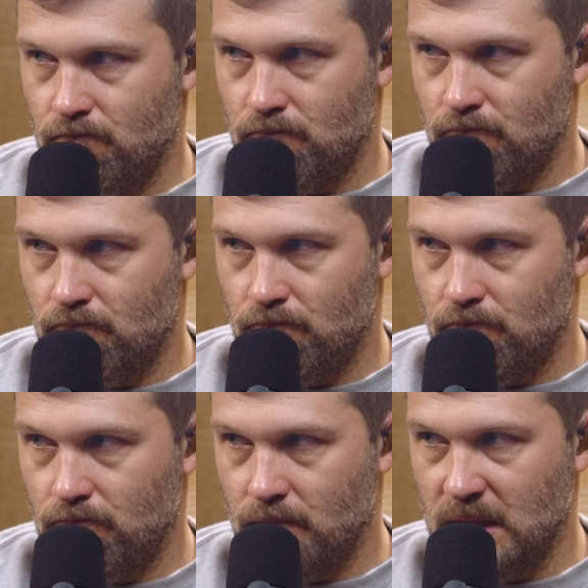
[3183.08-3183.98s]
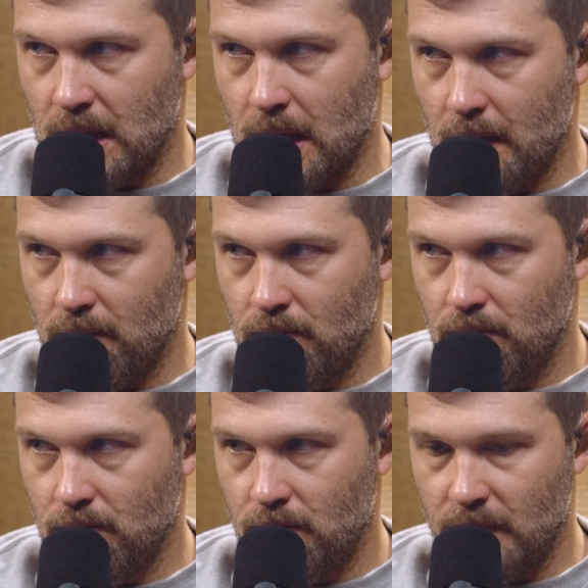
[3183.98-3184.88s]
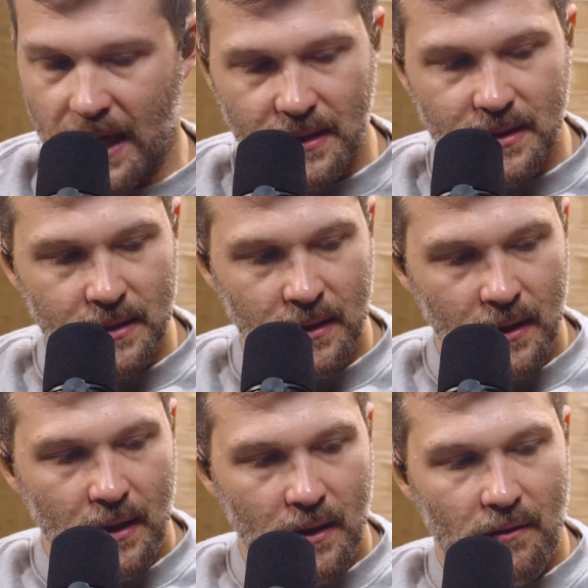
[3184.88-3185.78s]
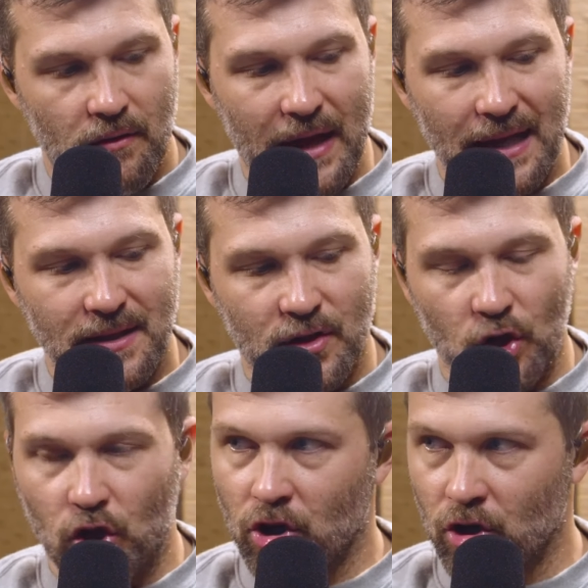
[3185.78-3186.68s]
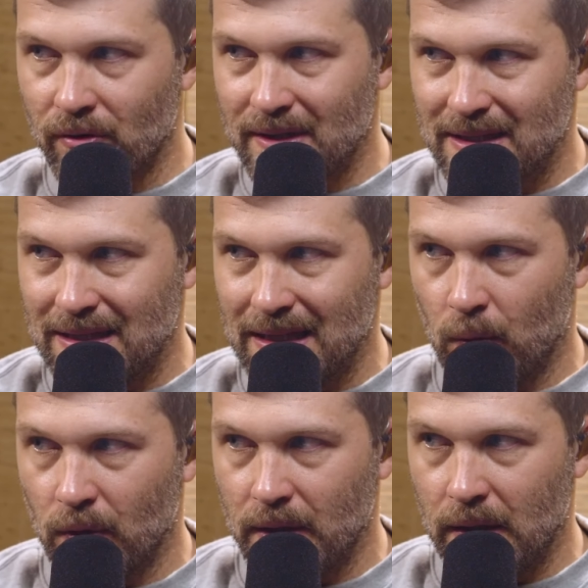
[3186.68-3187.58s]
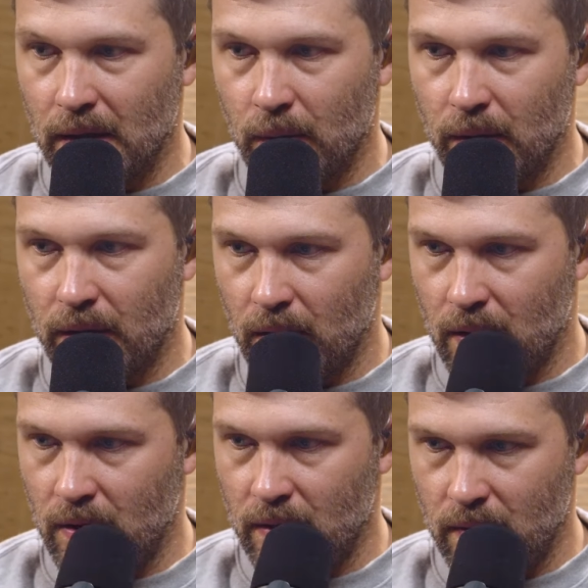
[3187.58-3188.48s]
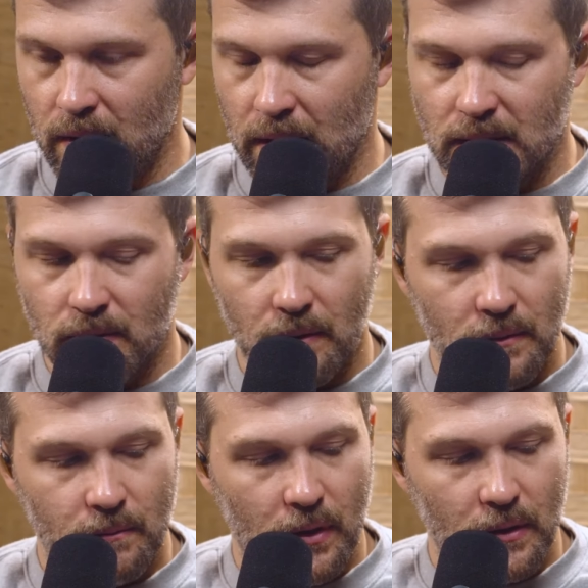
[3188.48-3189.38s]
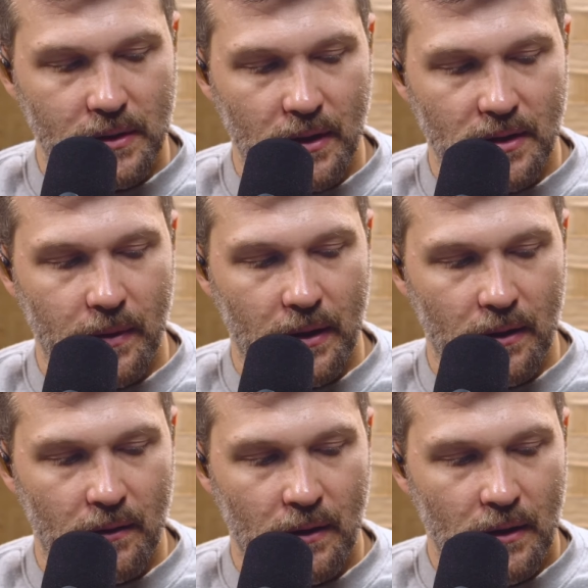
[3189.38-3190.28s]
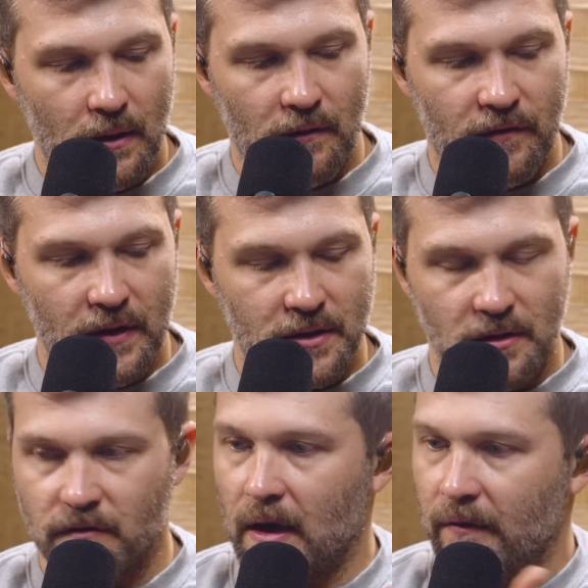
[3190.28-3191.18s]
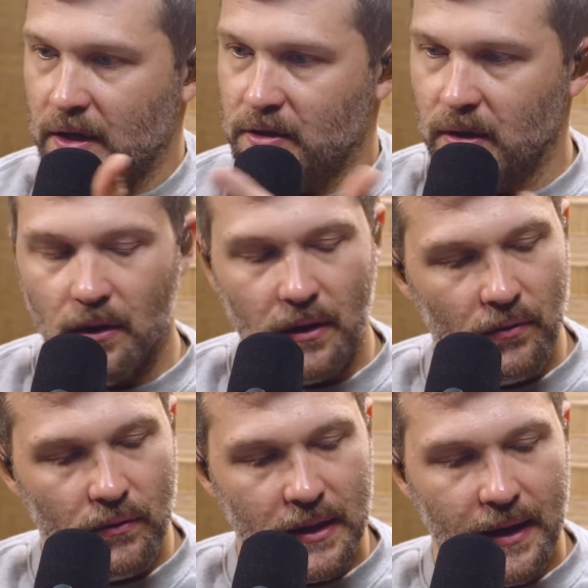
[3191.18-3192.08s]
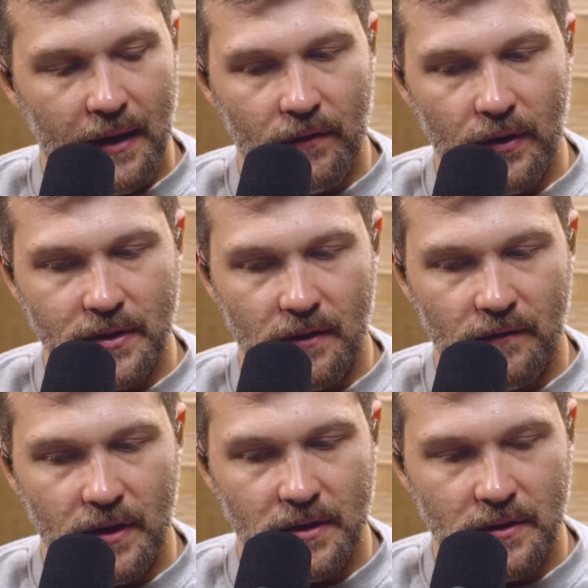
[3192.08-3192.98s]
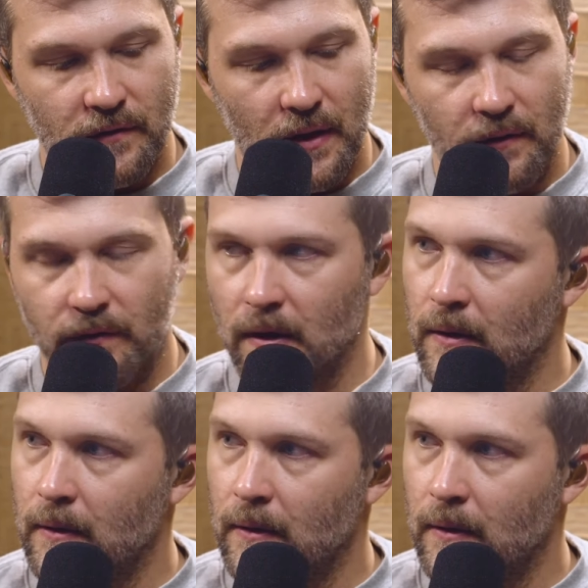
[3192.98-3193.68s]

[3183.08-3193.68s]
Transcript: Mm-hmm. time. That's that's the currency we're dealing with here. Yeah. And you, that's what Paul talks about in Ephesians 5. Actually, go yeah. ahead and read that verse in Ephesians 5. Mm,